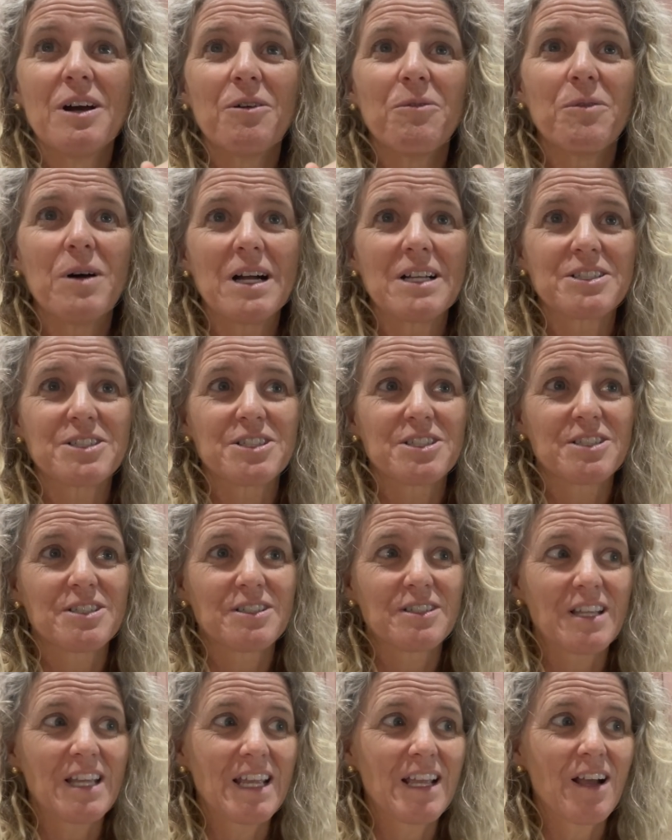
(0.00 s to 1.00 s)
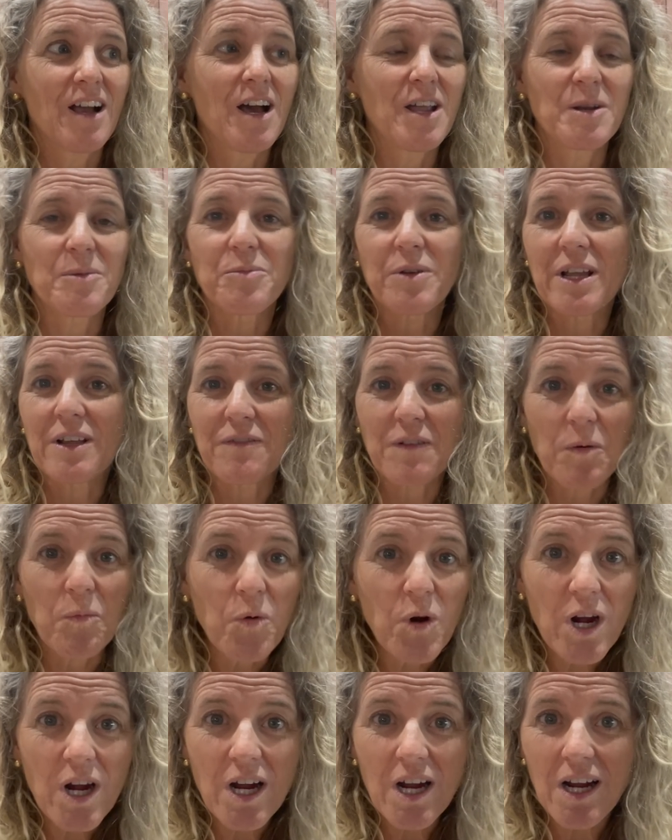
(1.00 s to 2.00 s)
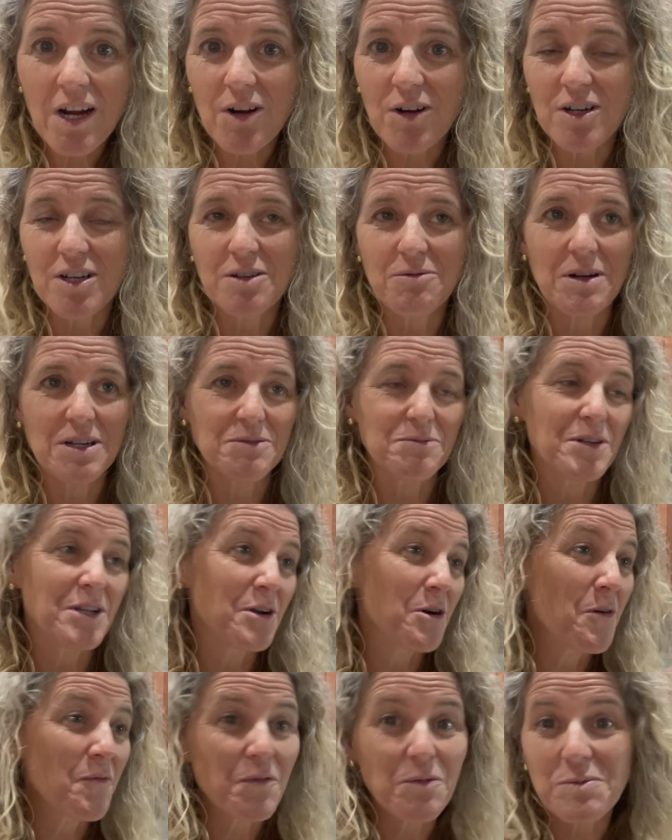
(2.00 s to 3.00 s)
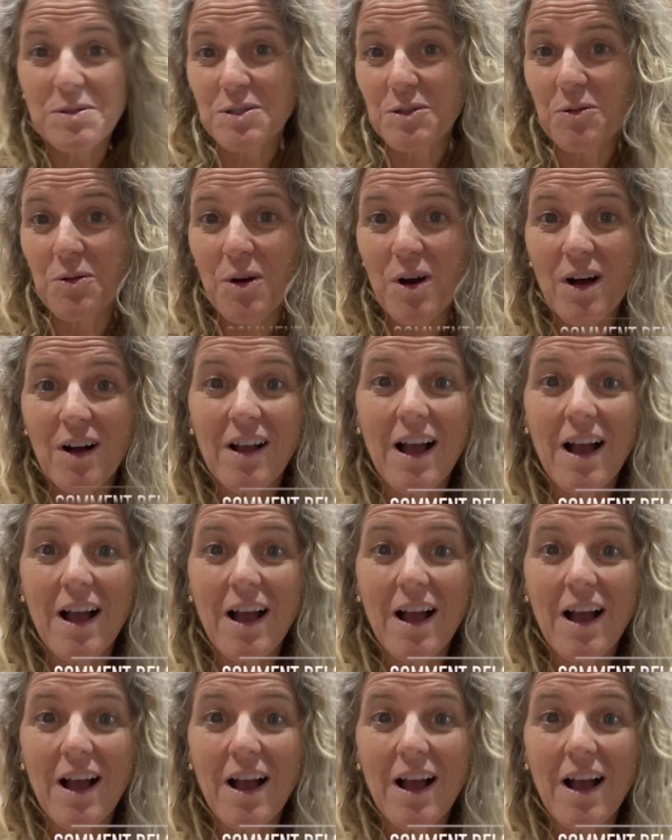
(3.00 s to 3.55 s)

watch like on a break from work or do you watch when you get home from school?